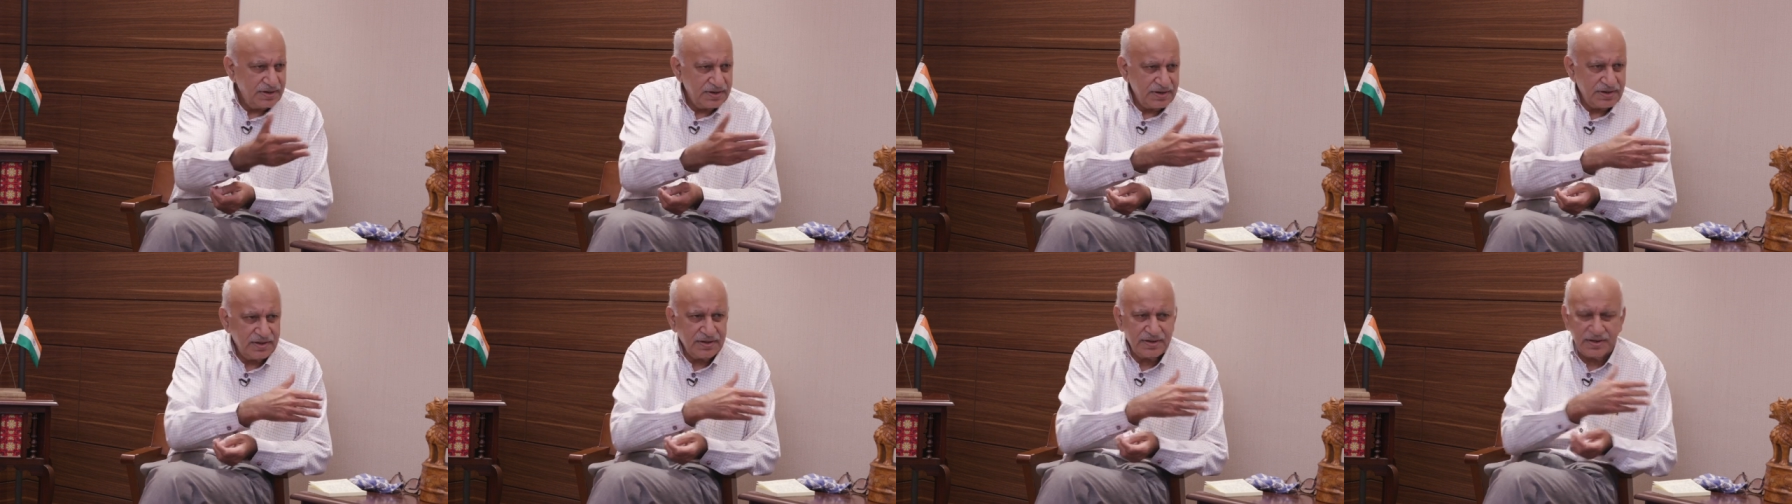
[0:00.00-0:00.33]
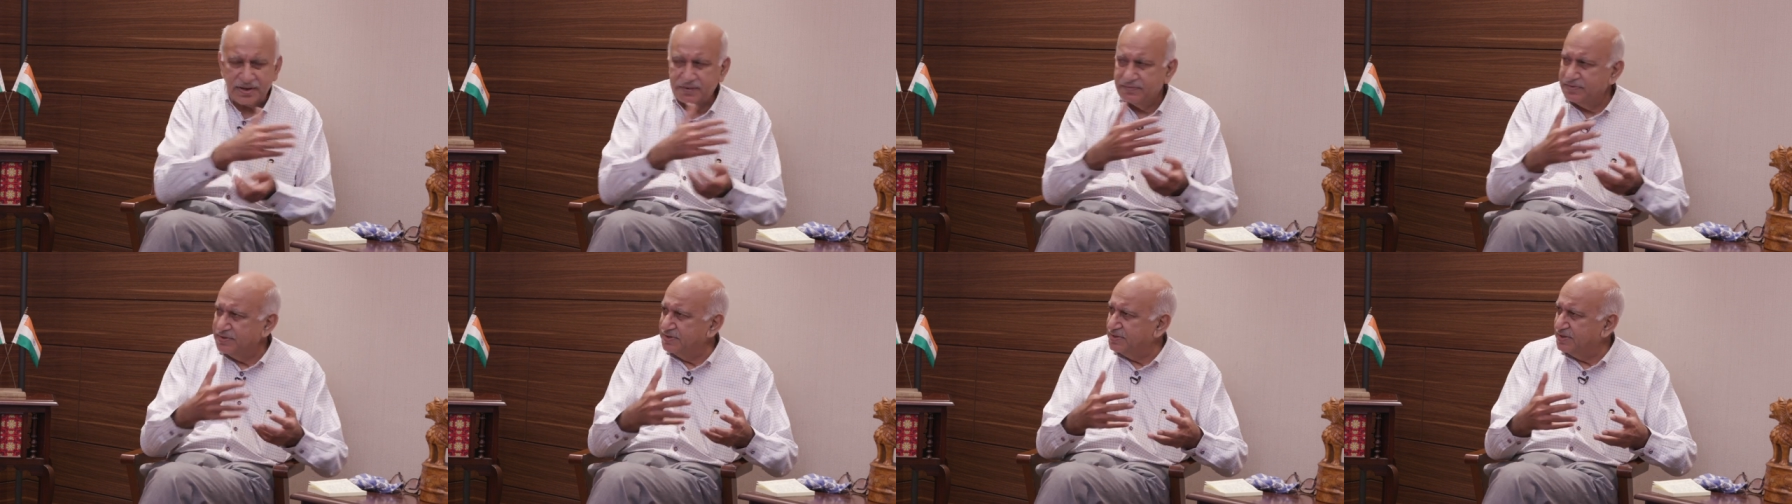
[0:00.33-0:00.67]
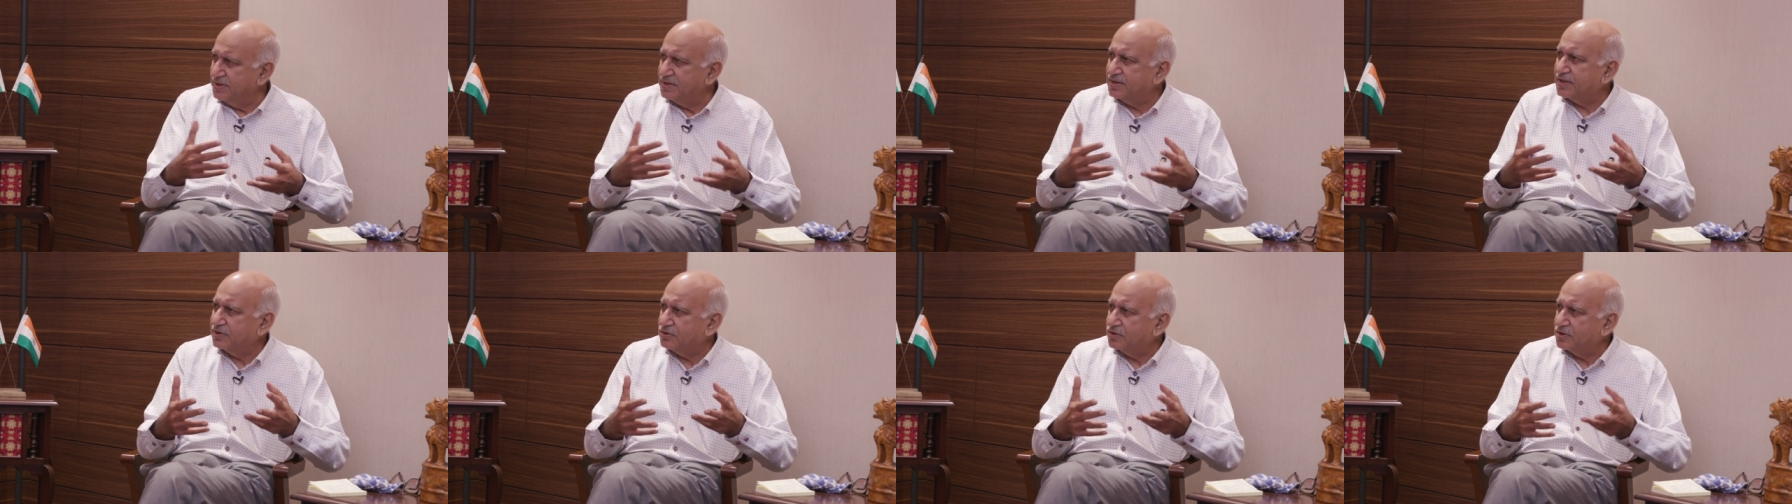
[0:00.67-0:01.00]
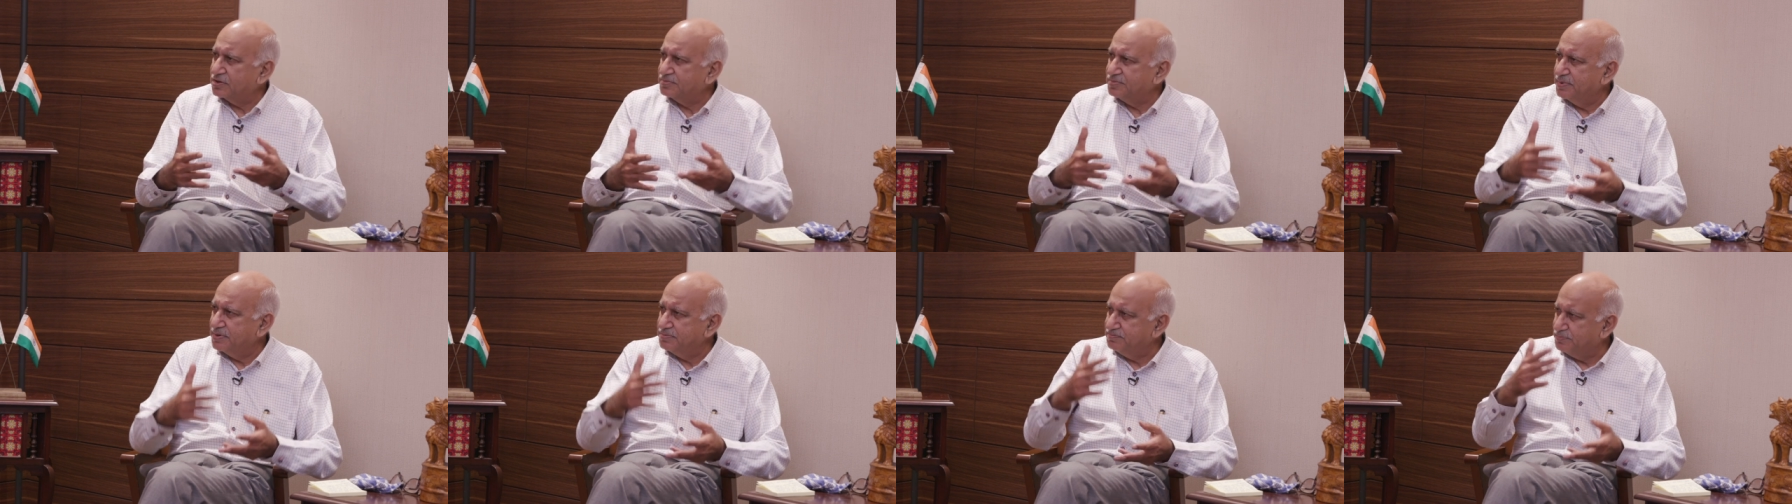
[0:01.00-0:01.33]
everything
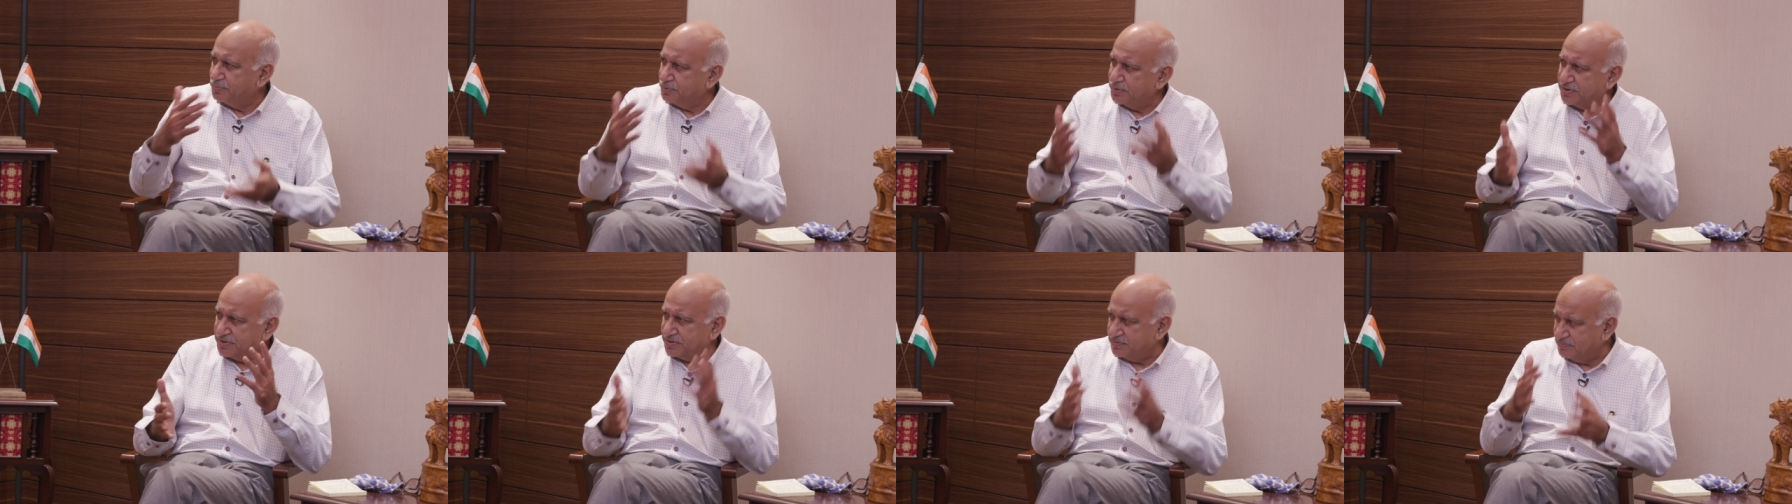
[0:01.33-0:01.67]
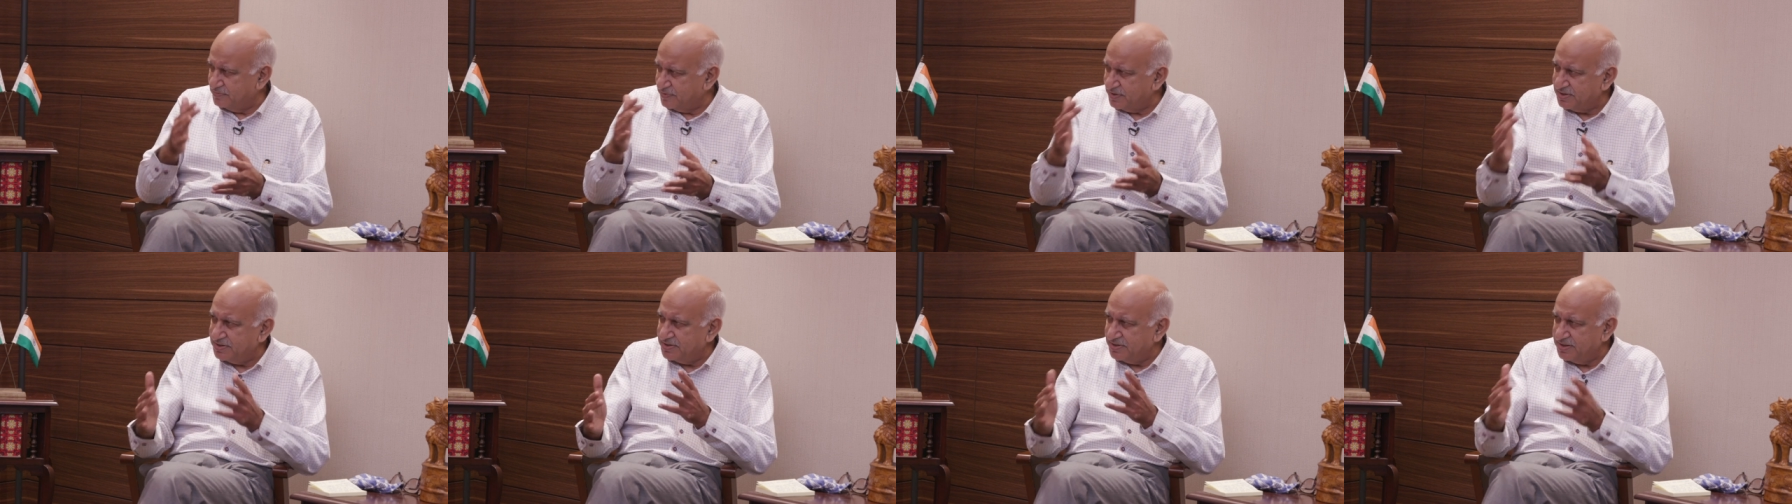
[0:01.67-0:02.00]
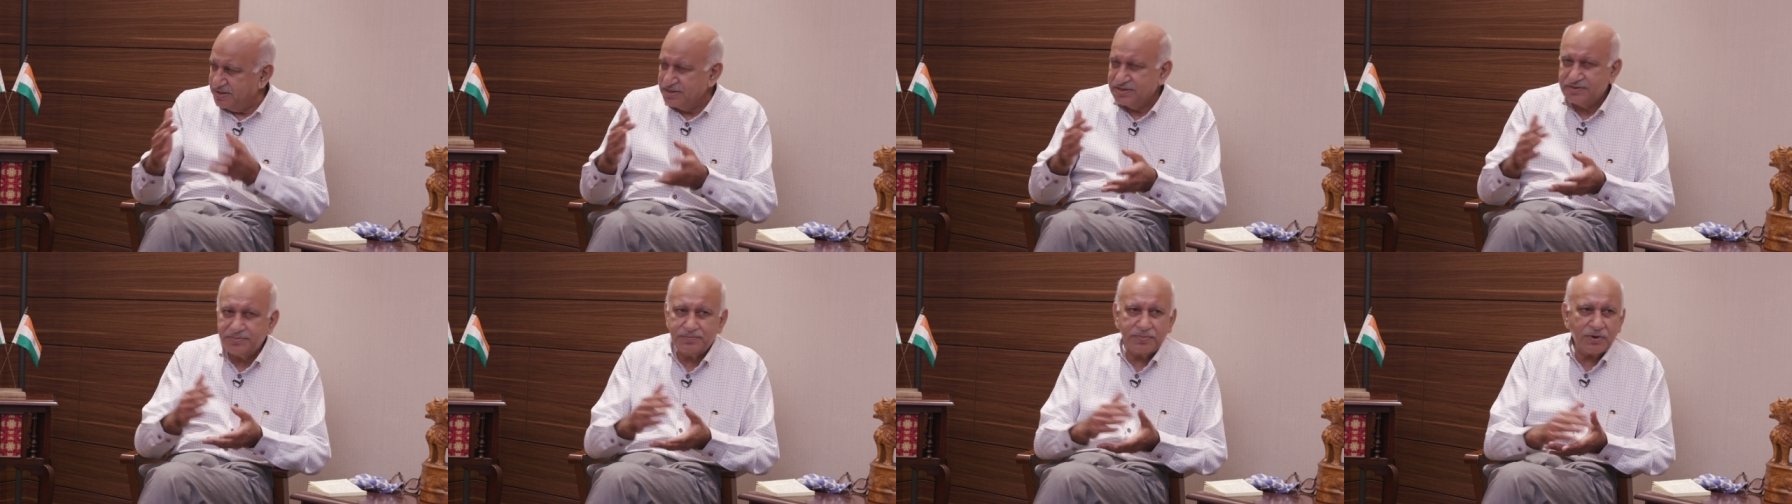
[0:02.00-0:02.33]
cannot be put in very neat